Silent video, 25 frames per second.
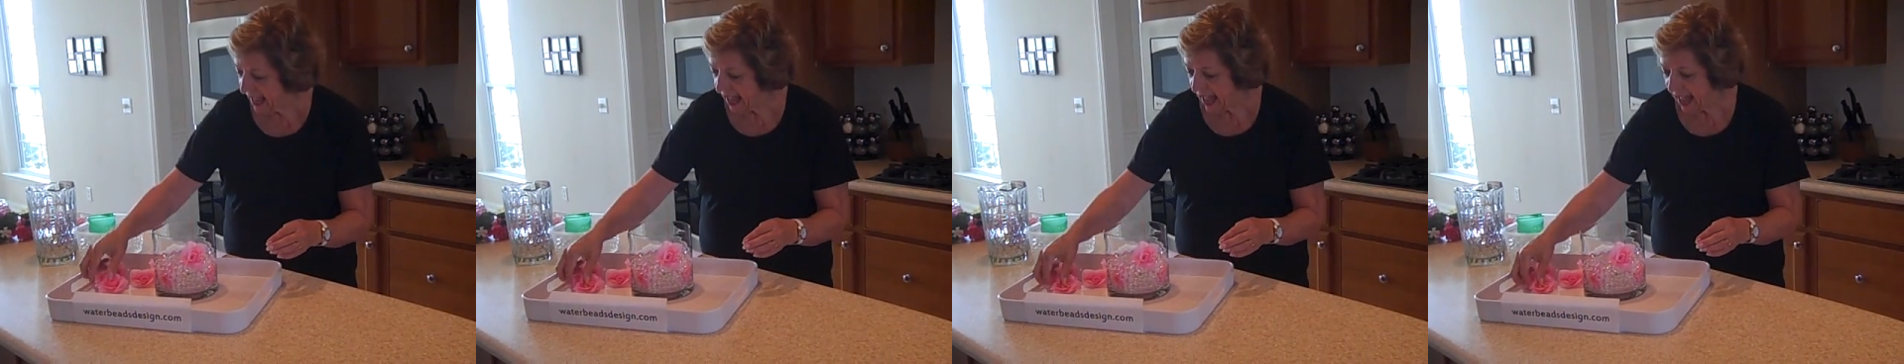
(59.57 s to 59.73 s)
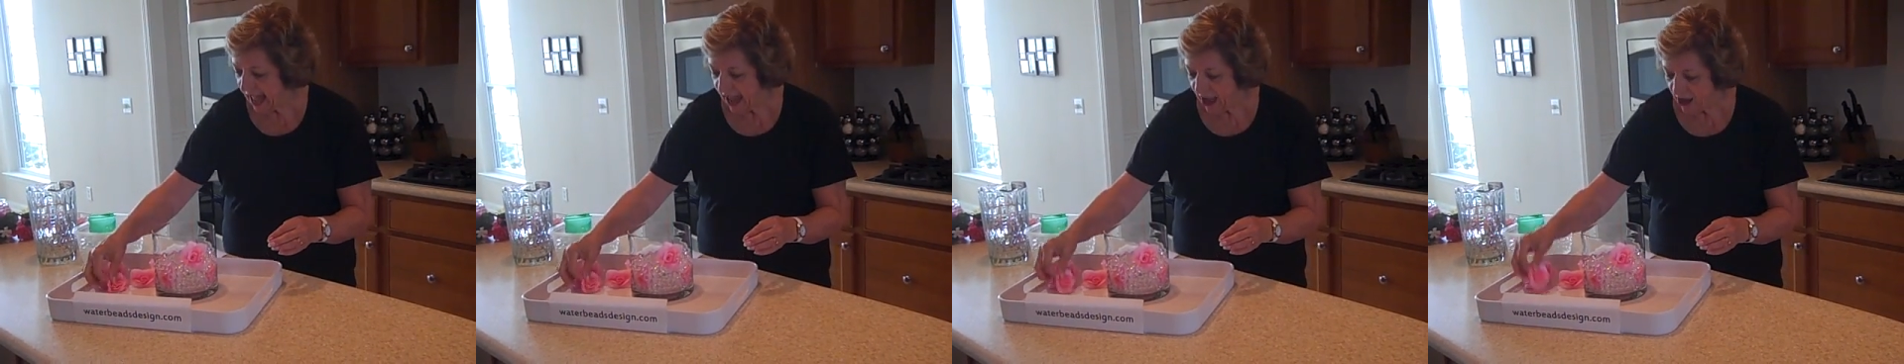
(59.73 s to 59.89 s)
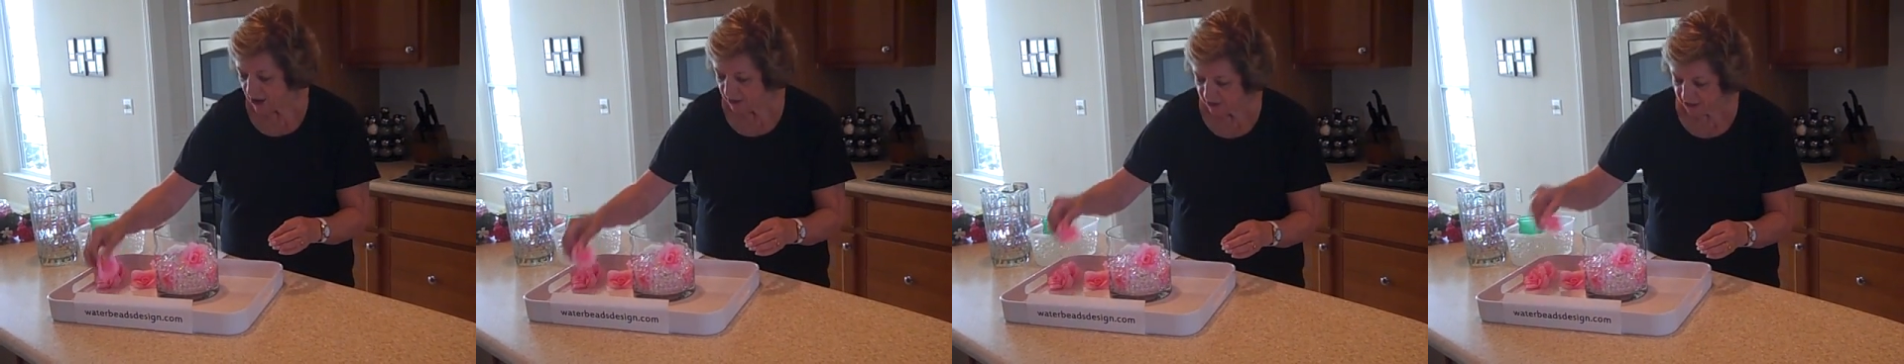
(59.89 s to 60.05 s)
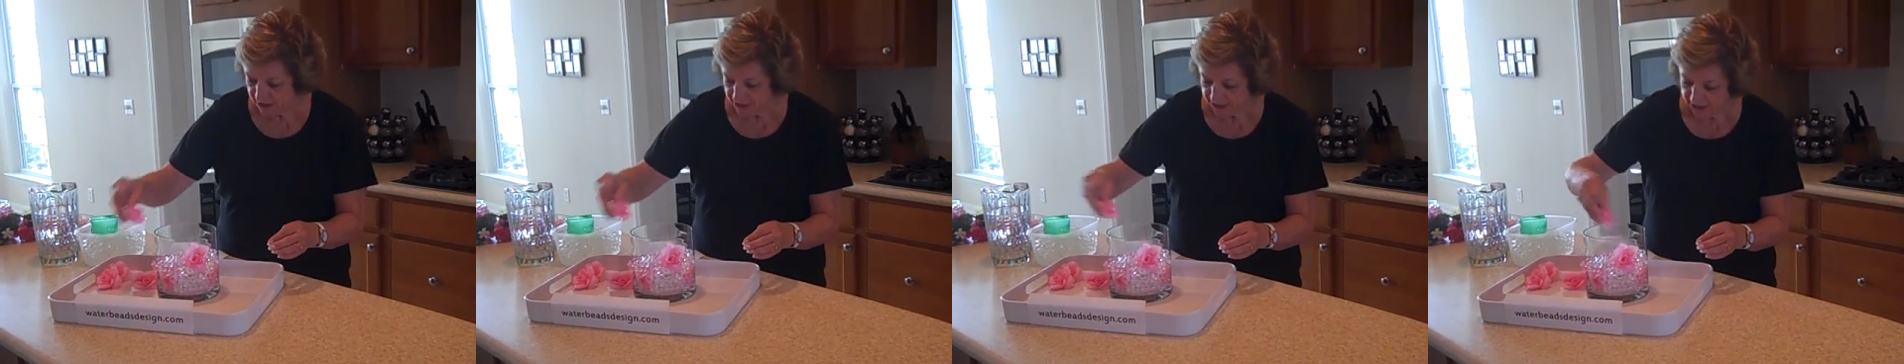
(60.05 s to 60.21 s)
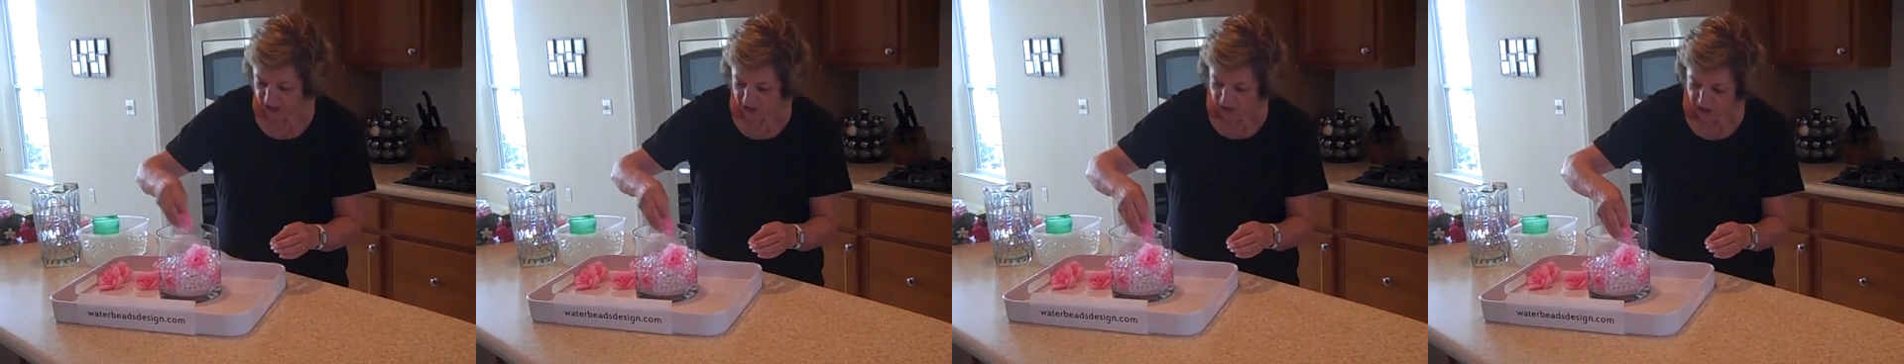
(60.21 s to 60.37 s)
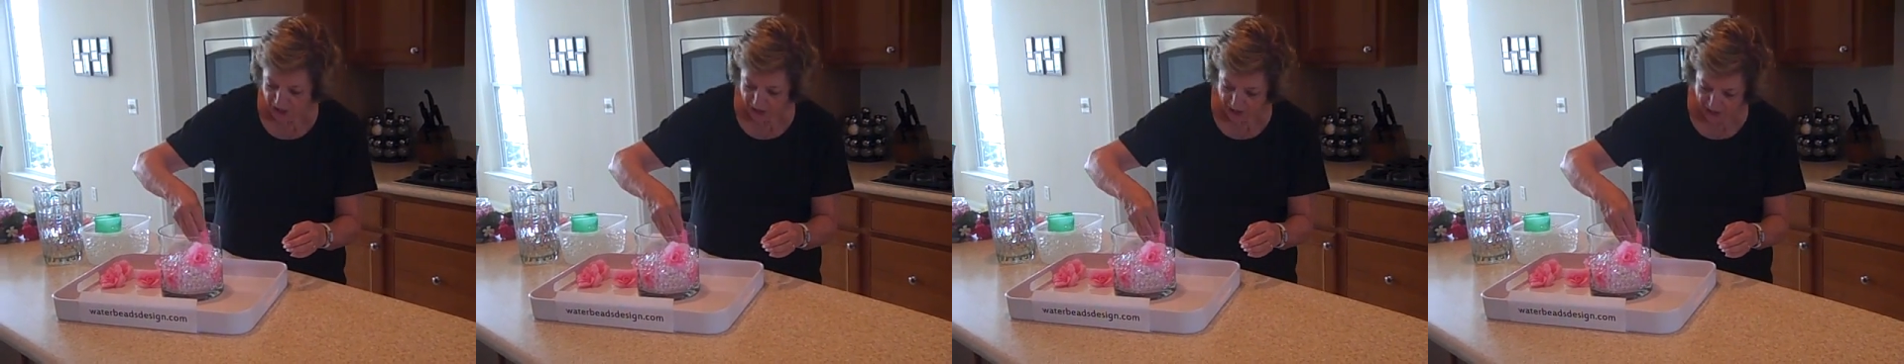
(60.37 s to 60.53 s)
out
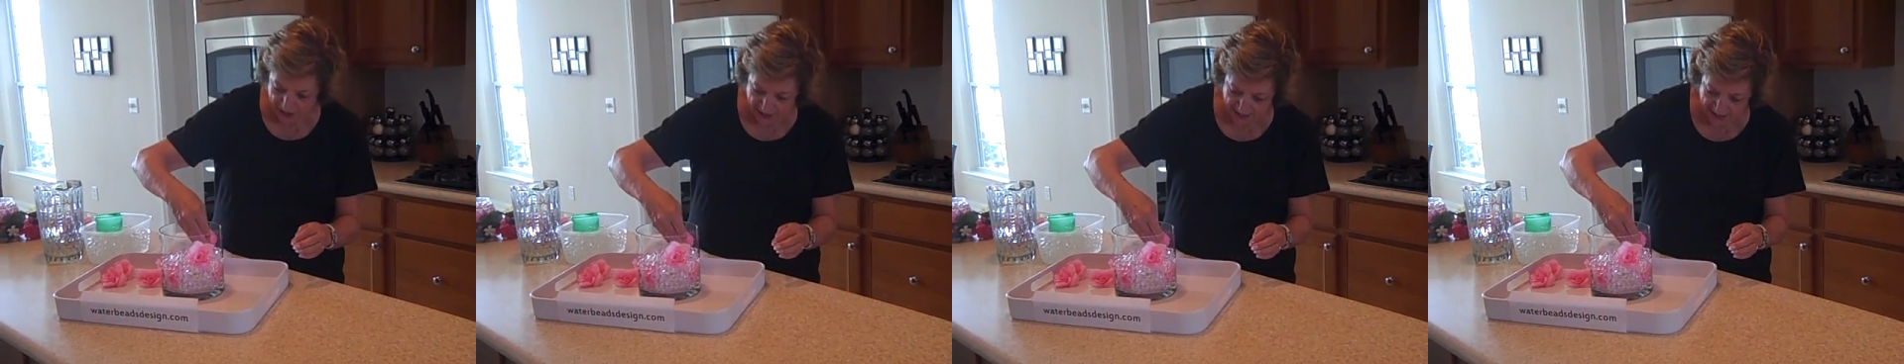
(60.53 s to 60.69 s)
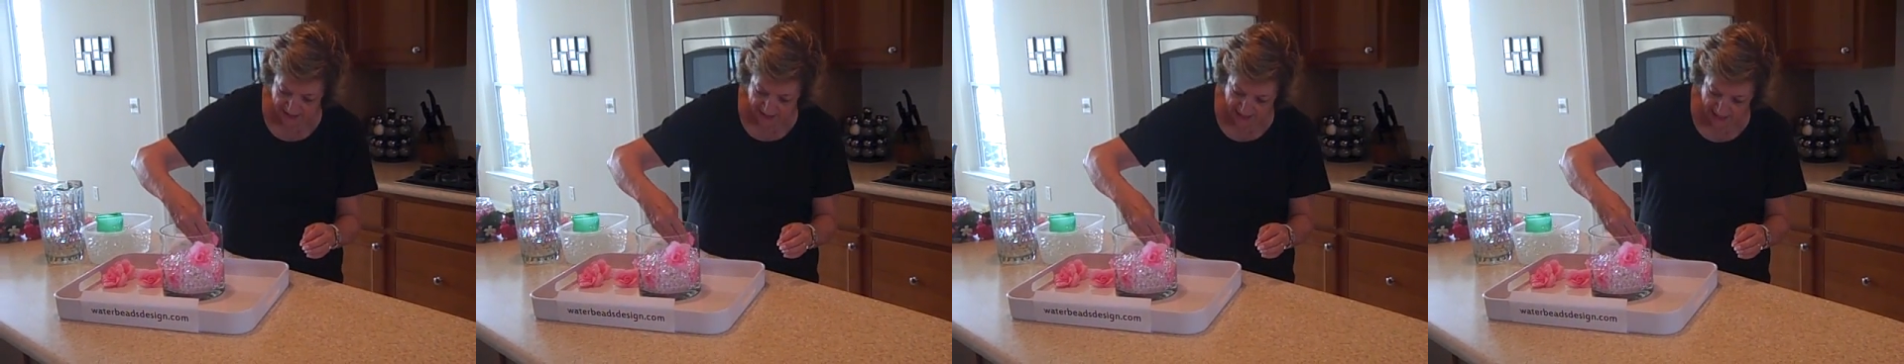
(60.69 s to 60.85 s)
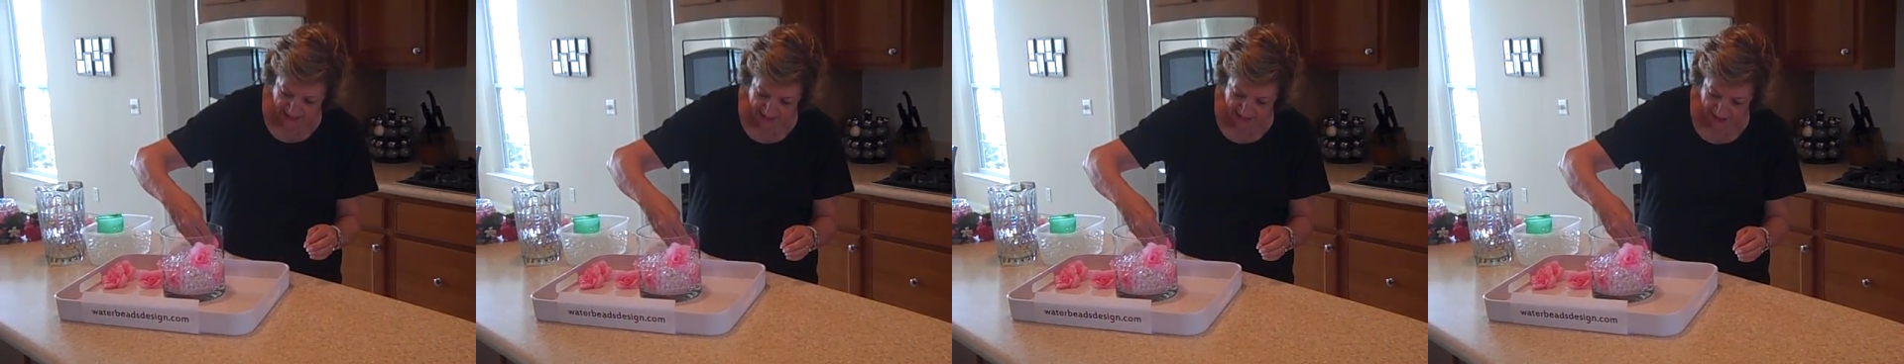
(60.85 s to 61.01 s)
so you can see